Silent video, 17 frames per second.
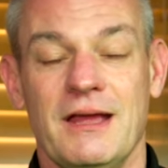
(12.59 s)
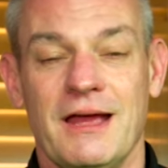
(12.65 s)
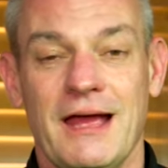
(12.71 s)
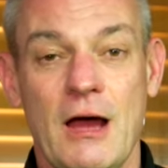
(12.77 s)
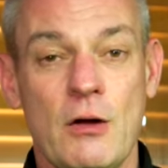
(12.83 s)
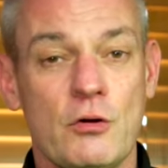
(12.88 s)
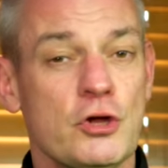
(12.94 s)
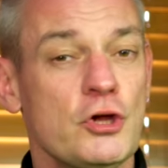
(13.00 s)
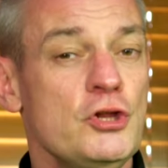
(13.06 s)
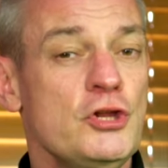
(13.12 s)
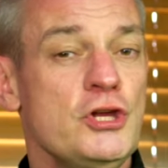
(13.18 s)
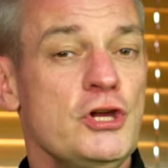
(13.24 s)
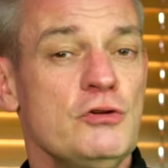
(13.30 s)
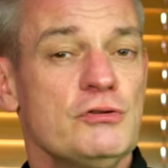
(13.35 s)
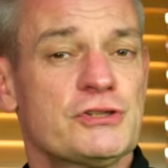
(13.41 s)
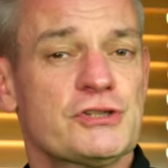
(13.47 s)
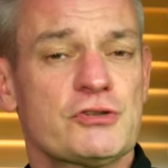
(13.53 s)
How can
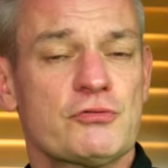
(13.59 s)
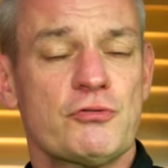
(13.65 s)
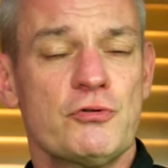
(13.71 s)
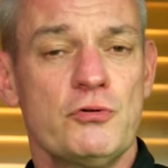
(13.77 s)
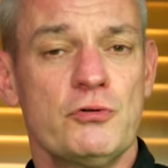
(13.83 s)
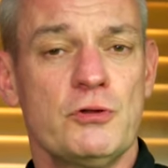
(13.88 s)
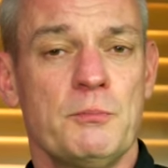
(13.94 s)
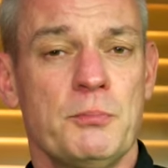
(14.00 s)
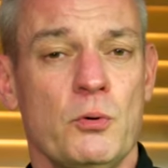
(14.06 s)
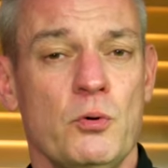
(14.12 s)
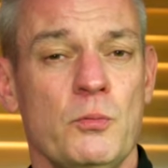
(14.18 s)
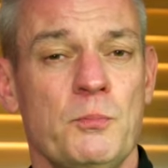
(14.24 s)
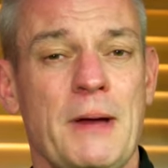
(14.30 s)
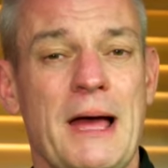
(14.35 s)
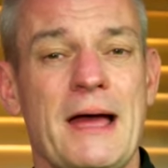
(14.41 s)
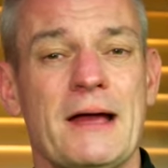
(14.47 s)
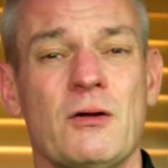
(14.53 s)
you screw the ball
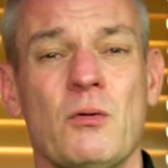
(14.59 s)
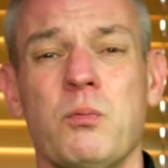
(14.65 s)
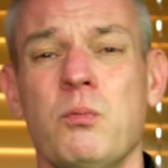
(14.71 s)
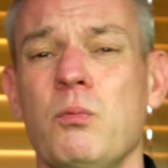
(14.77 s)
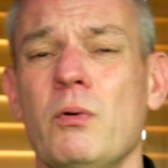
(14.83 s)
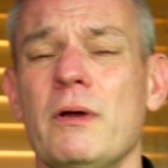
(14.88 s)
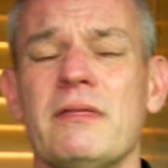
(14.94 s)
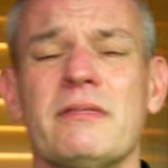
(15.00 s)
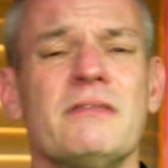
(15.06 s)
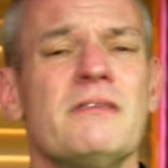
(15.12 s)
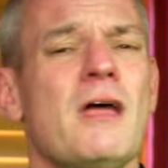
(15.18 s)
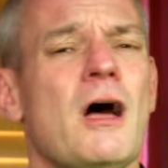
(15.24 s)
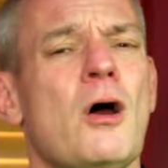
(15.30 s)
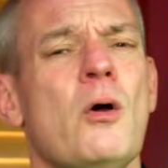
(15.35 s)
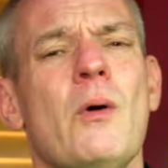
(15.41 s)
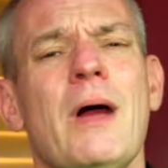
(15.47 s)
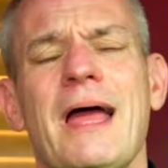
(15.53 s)
back with
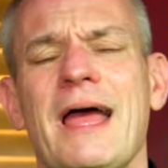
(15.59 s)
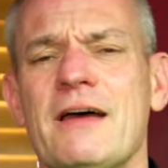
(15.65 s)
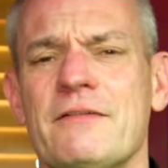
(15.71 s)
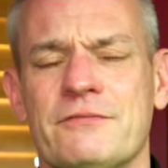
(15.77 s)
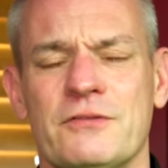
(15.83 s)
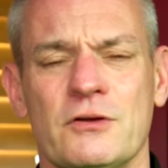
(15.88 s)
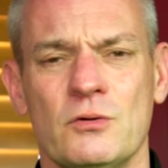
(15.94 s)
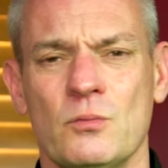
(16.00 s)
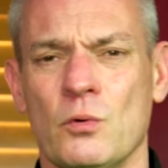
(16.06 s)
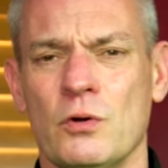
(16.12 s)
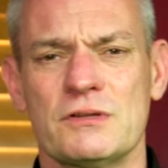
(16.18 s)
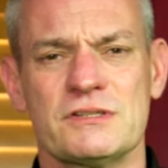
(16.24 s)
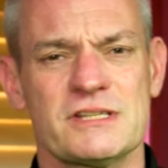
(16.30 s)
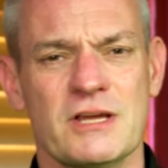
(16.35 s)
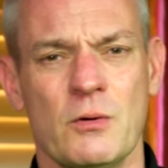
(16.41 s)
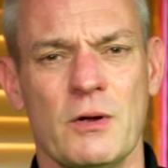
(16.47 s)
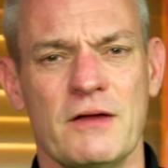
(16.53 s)
no effort
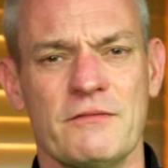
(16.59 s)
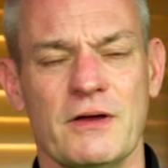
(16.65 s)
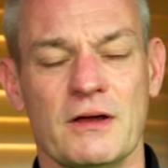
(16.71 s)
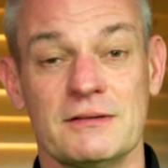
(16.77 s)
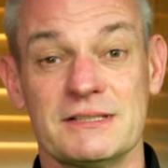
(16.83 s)
whatsoever?